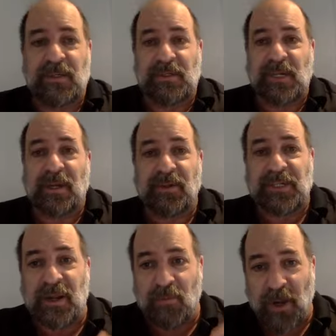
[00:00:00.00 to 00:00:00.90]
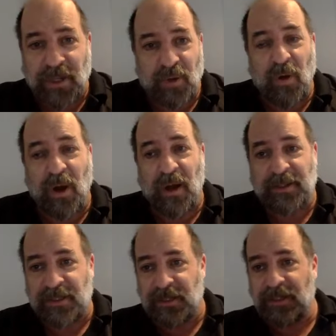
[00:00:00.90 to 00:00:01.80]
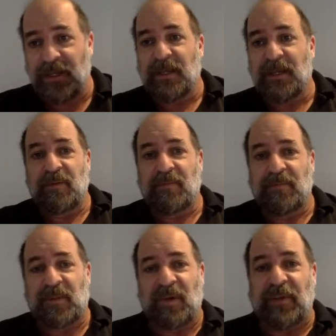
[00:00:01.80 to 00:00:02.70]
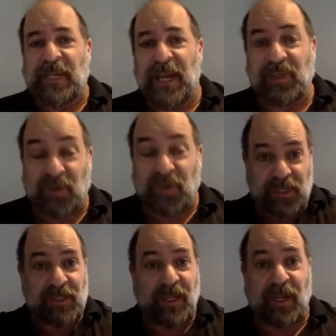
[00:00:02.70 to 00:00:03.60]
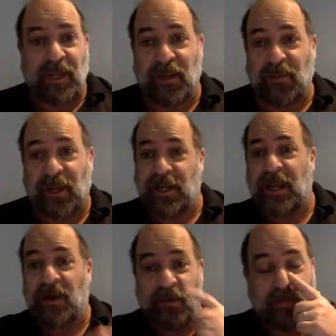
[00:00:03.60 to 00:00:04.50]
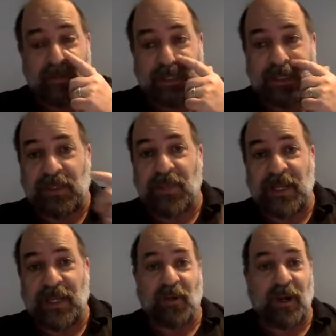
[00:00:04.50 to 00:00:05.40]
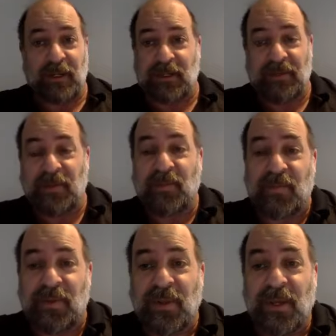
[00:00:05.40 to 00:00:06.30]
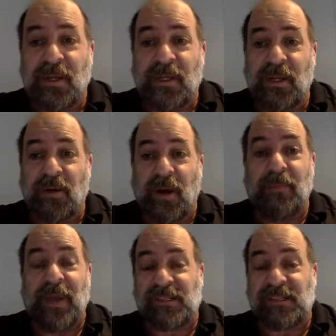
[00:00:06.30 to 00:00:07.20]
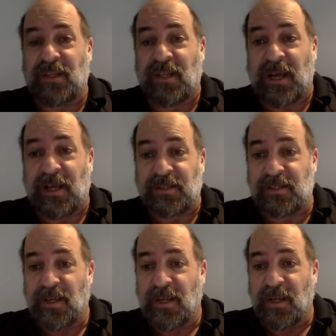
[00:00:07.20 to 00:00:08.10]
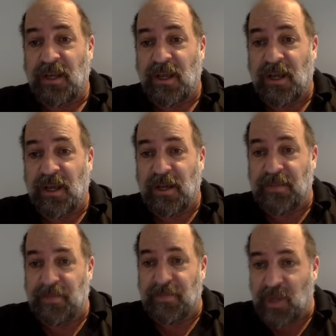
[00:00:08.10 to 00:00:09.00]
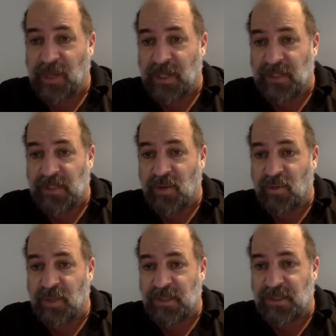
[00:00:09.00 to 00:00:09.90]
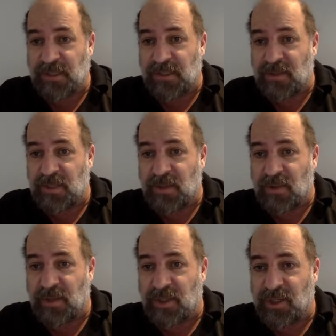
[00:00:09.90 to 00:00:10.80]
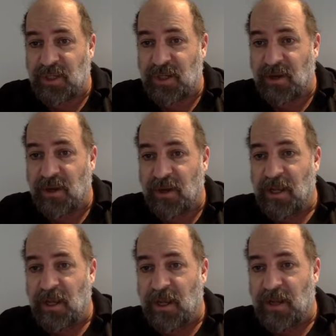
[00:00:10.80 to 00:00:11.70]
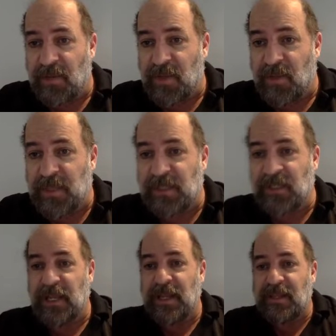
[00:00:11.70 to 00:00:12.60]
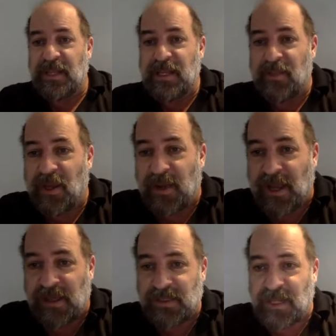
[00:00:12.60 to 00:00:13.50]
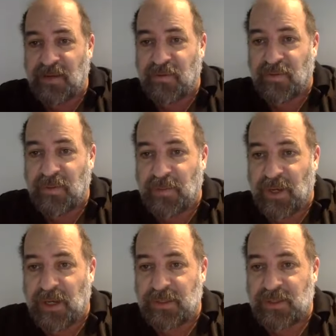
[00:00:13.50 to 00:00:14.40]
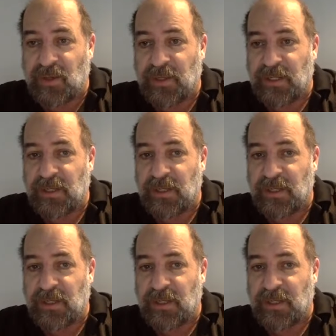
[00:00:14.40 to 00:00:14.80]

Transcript: understand what you want and sort of engage with you, just like I am right now, to make the product the best in class. Okay, so what is this question here? Can we delay the email asking from the bot so it